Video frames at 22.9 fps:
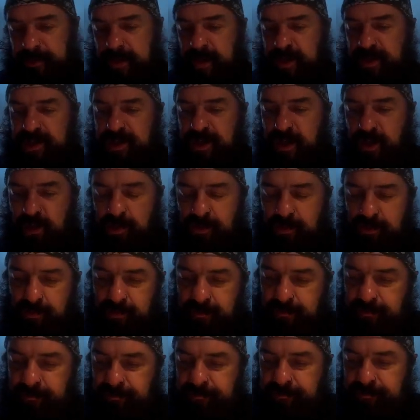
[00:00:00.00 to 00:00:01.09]
So
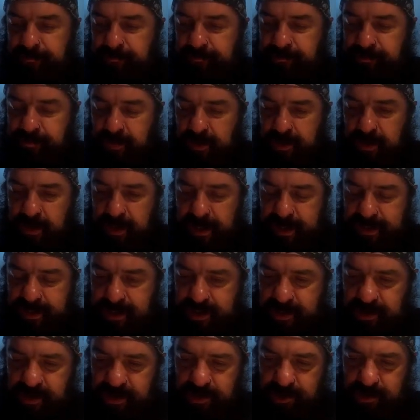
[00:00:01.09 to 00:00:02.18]
I
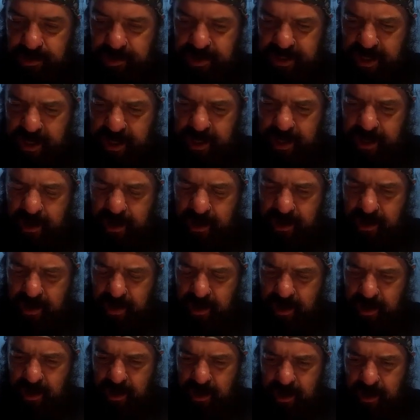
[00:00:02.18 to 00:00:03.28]
tend to use
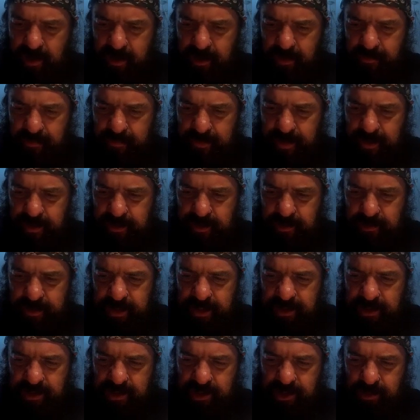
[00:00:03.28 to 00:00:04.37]
some
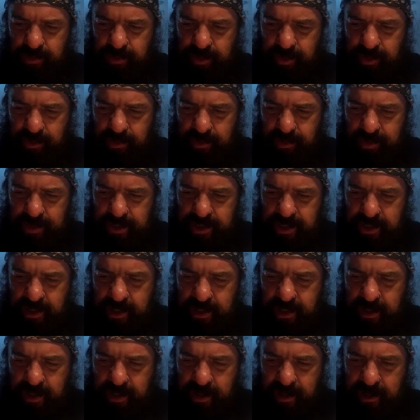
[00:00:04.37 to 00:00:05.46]
decent super glues,
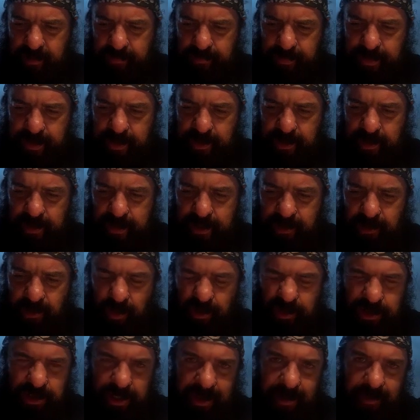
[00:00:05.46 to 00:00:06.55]
like
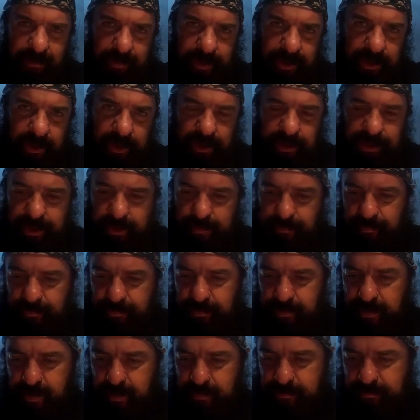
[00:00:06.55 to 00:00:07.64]
Loctite have been good.
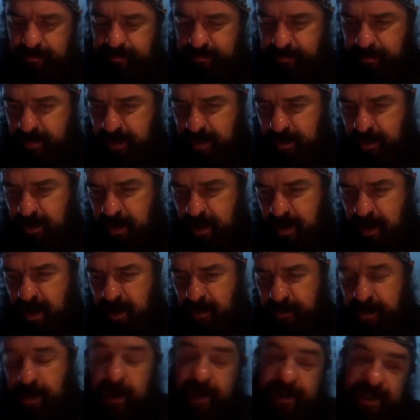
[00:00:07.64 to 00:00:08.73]

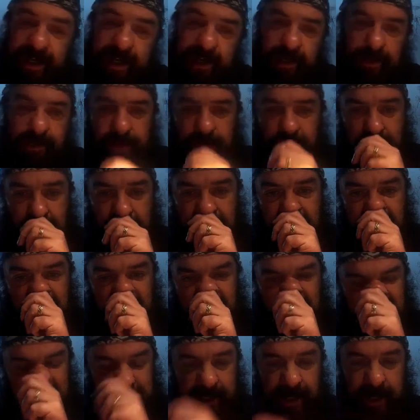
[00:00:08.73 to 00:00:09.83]
But again, I'll
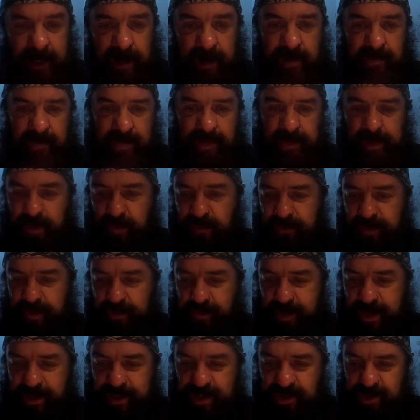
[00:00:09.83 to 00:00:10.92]
use UV
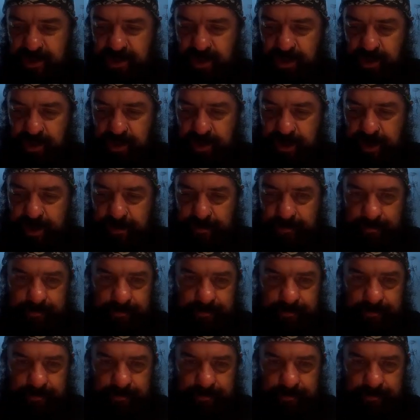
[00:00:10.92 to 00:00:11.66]
resins on the